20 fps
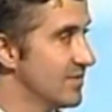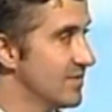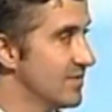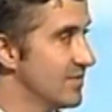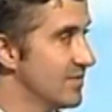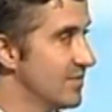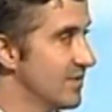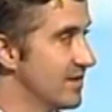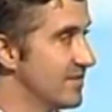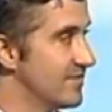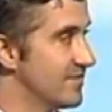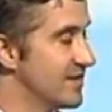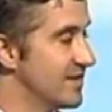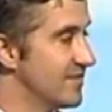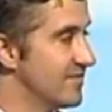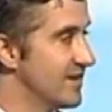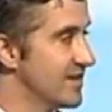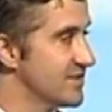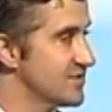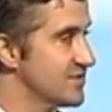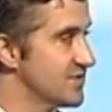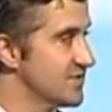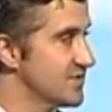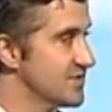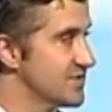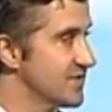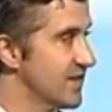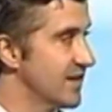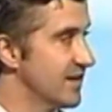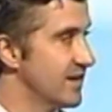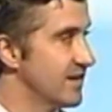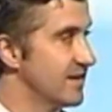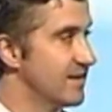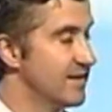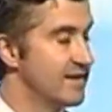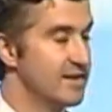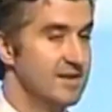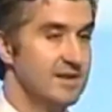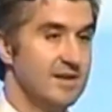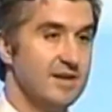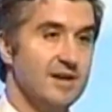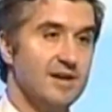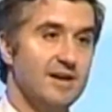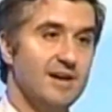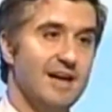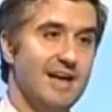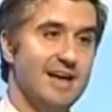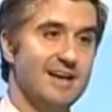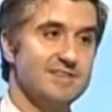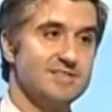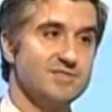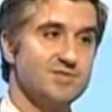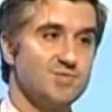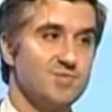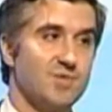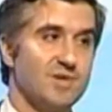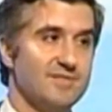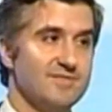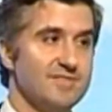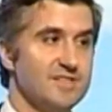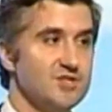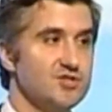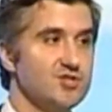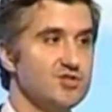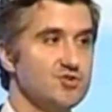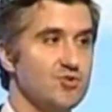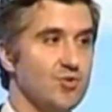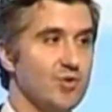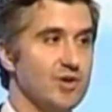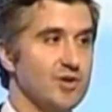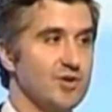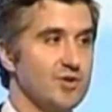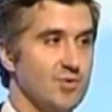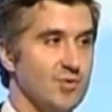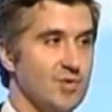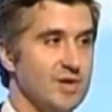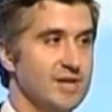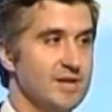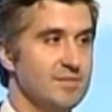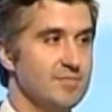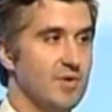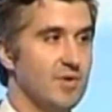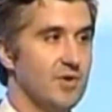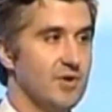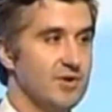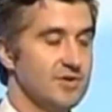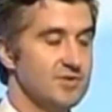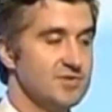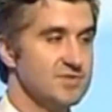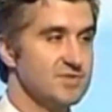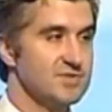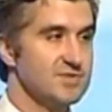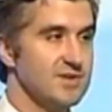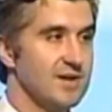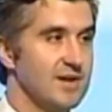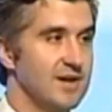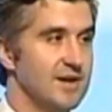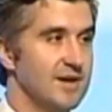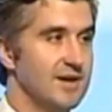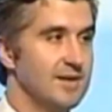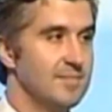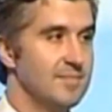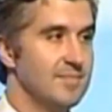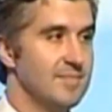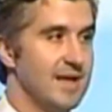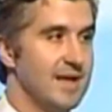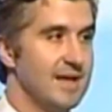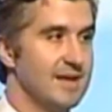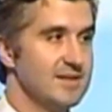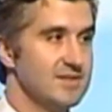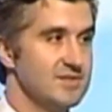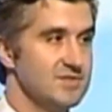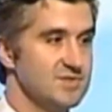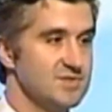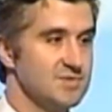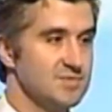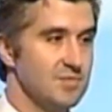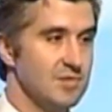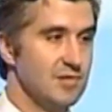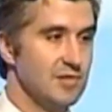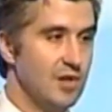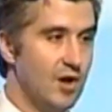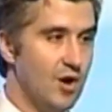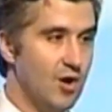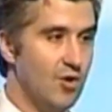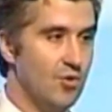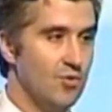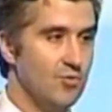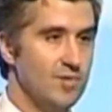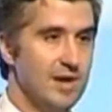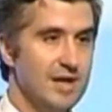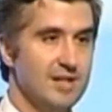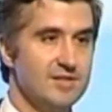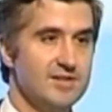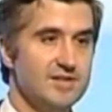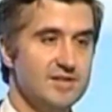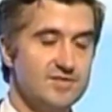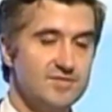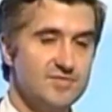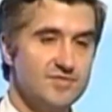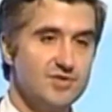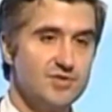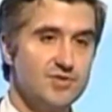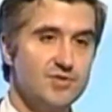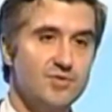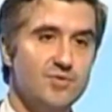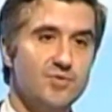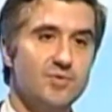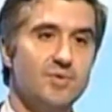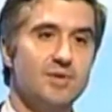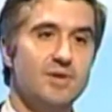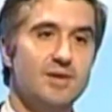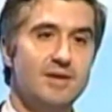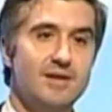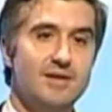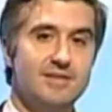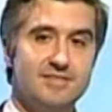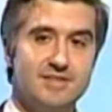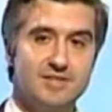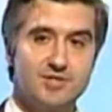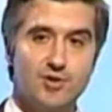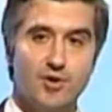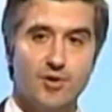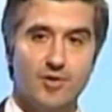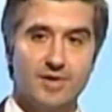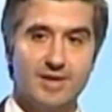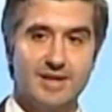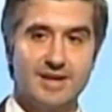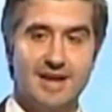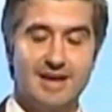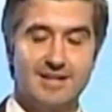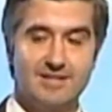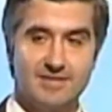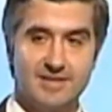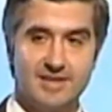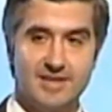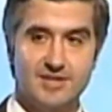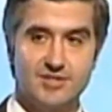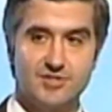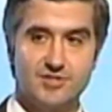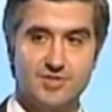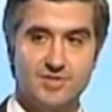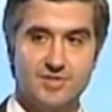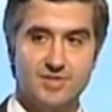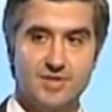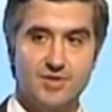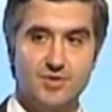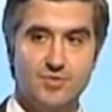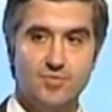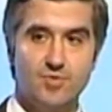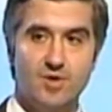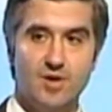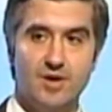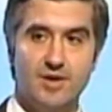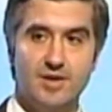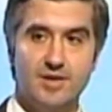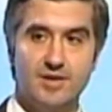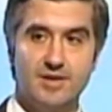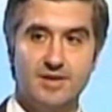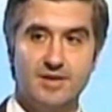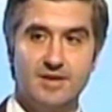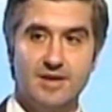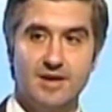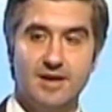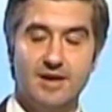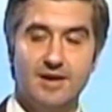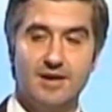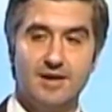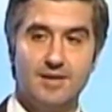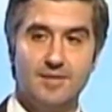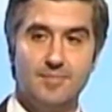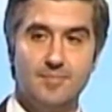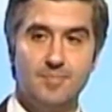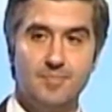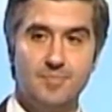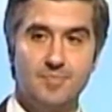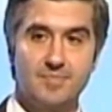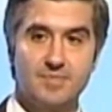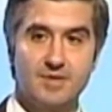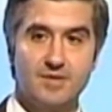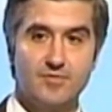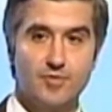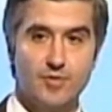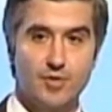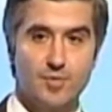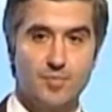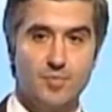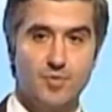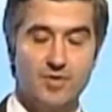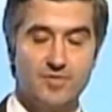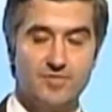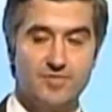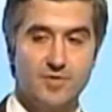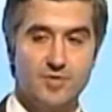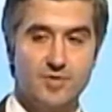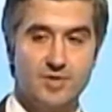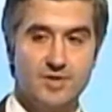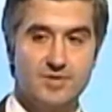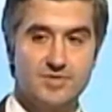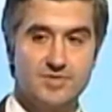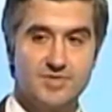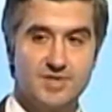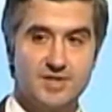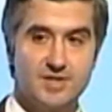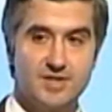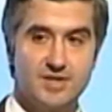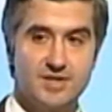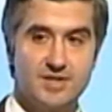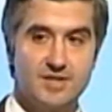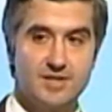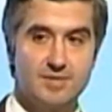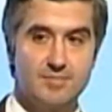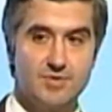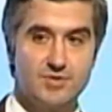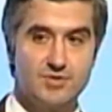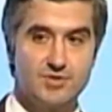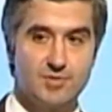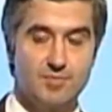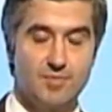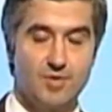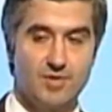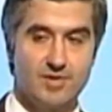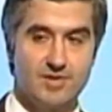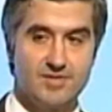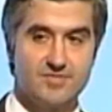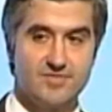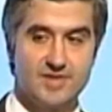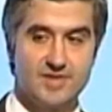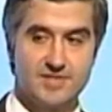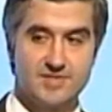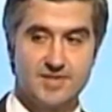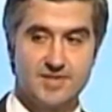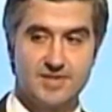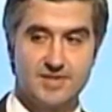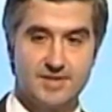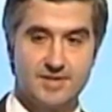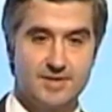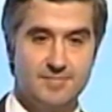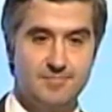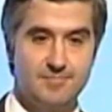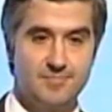one of the investors that uh, has one of these short green bars um, and is low relative to the target allocation that you want um, for your portfolios in, in emerging market fixed income.